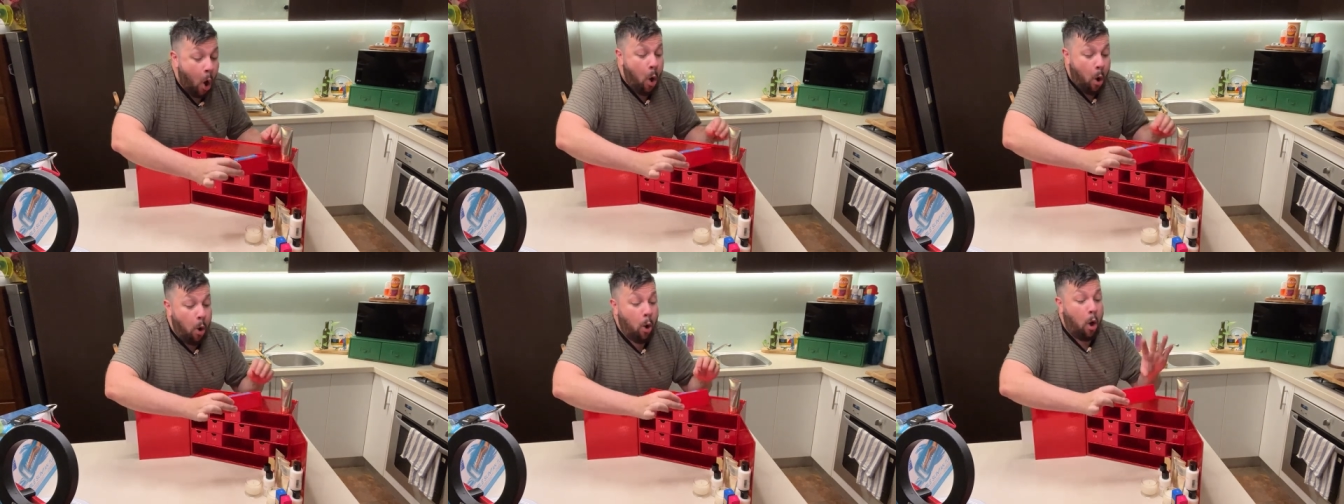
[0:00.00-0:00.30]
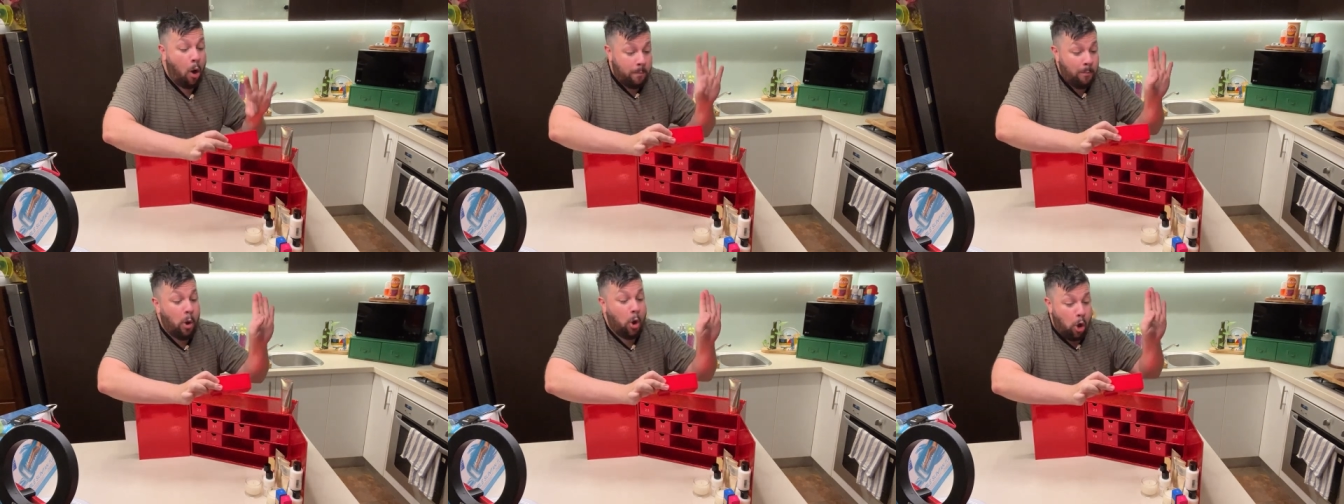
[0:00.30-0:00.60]

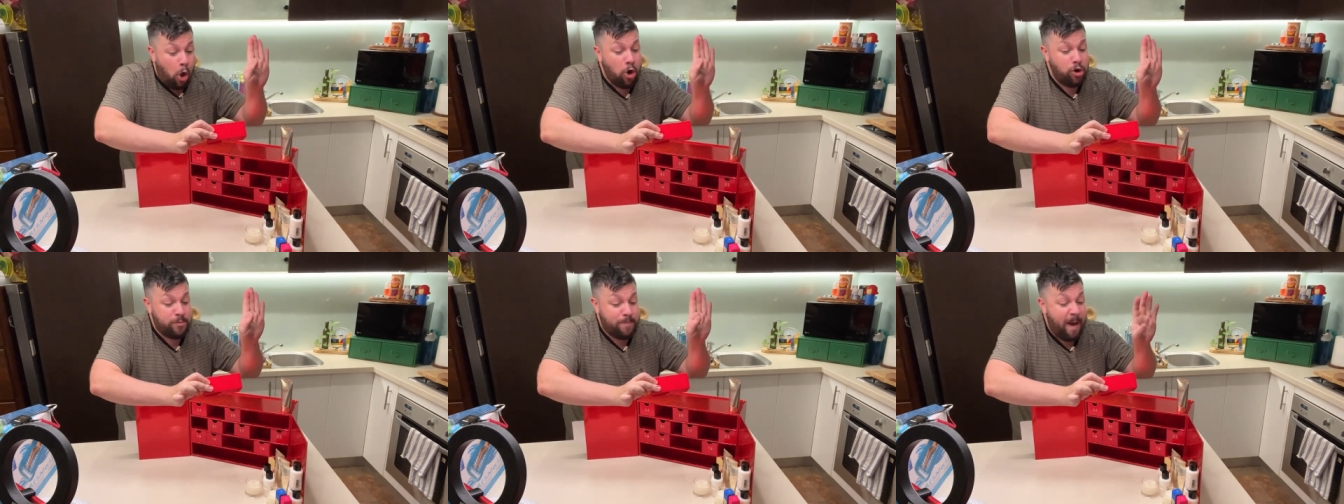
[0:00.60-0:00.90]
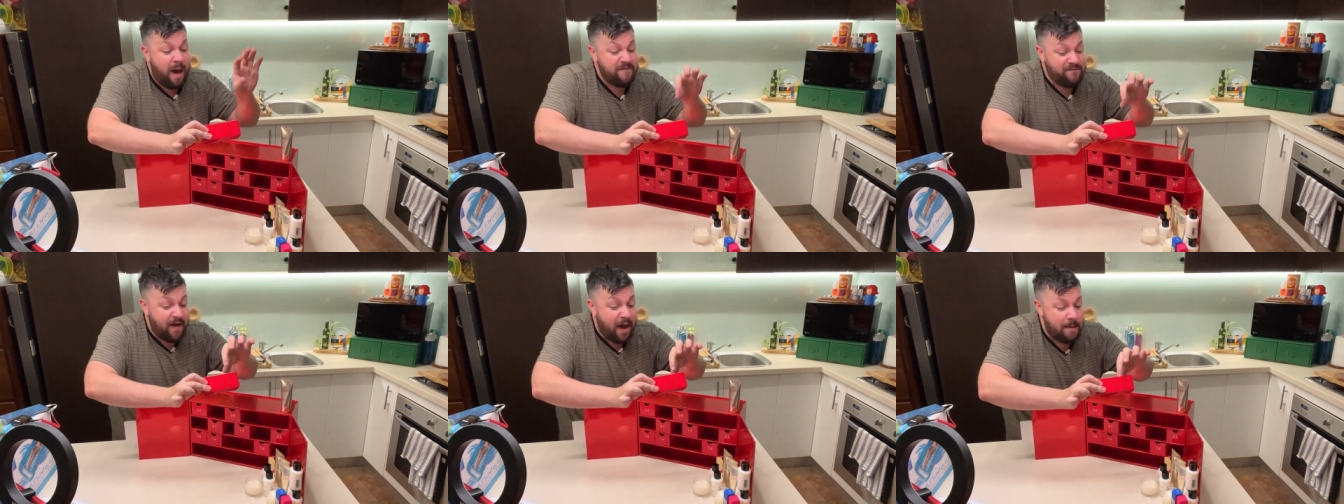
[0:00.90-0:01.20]
Oh, more Eau de
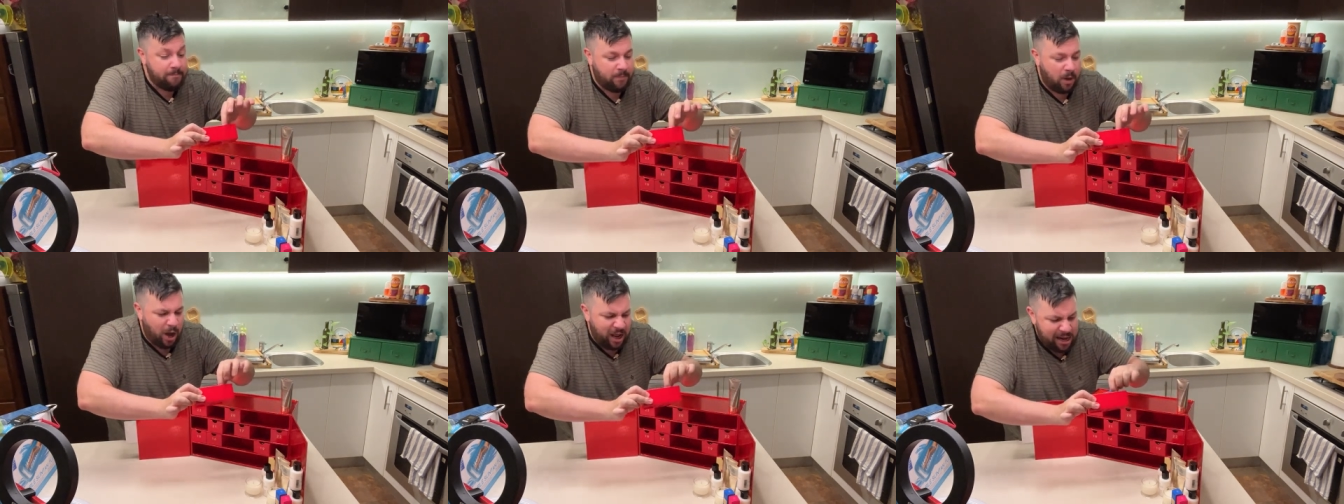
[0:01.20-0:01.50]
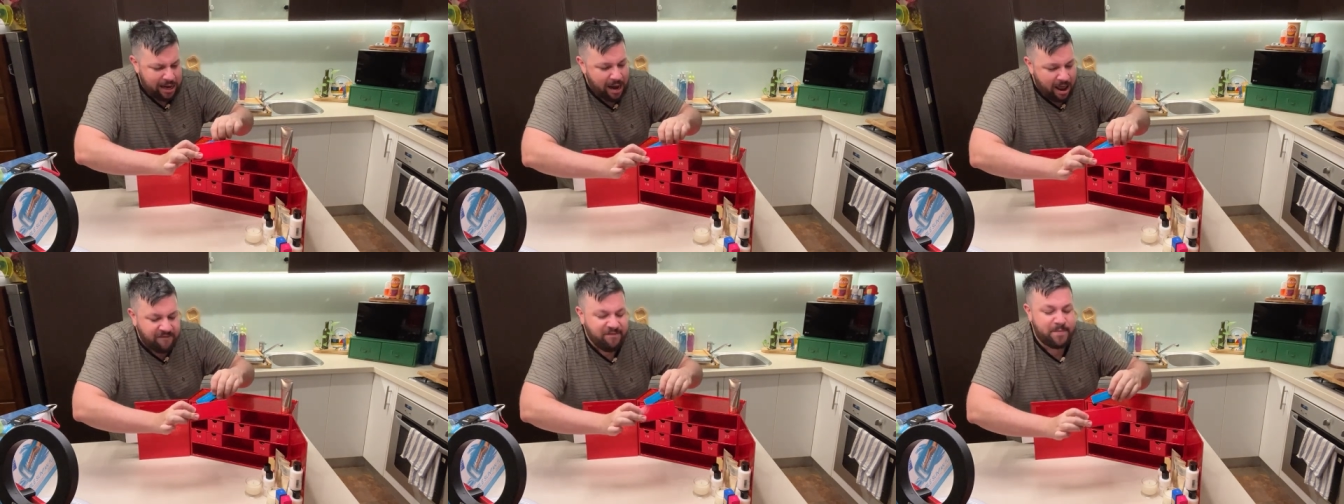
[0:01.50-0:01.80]
Parfum! I
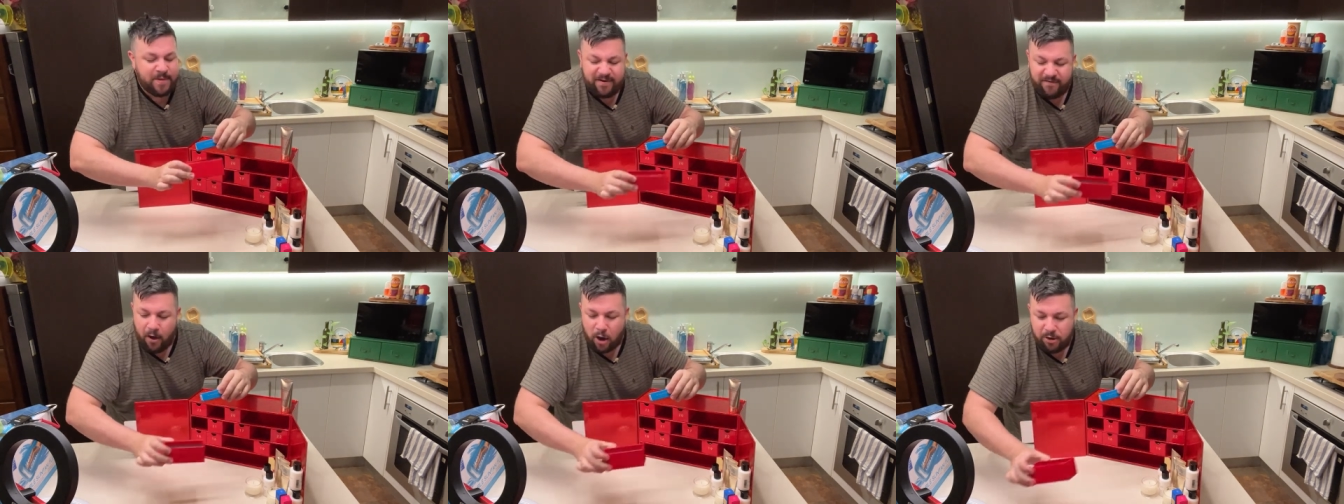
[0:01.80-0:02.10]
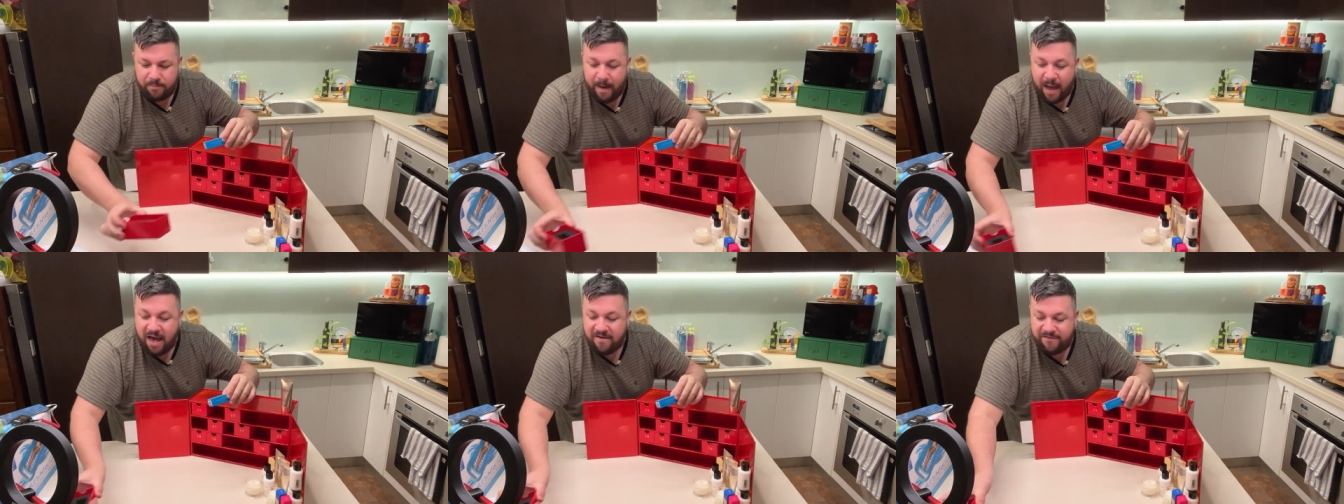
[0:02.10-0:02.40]
love a bit of Eau
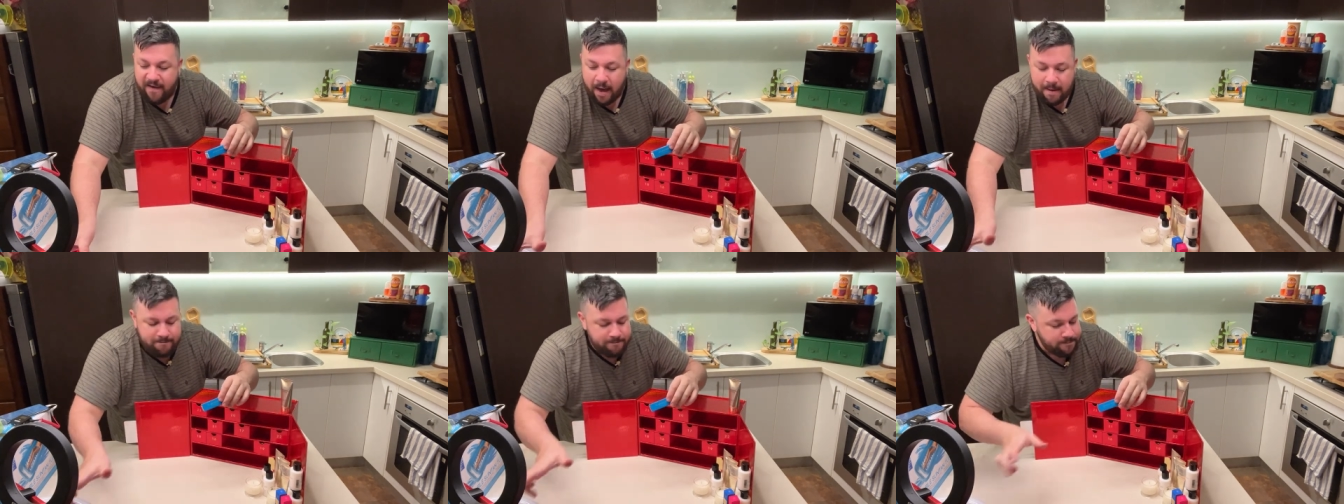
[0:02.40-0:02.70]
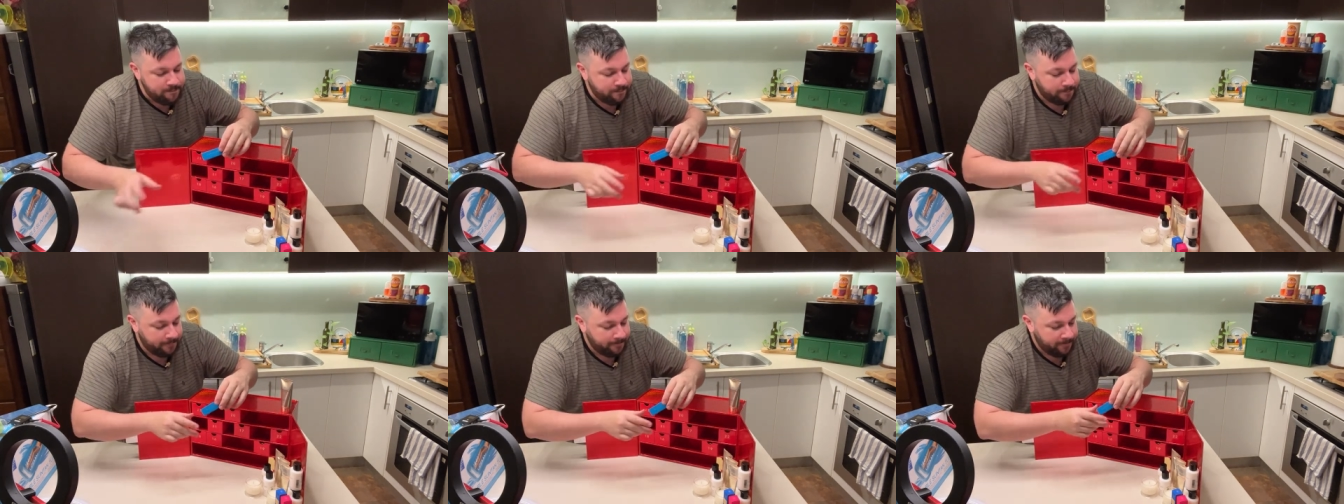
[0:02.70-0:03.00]
de Parfum.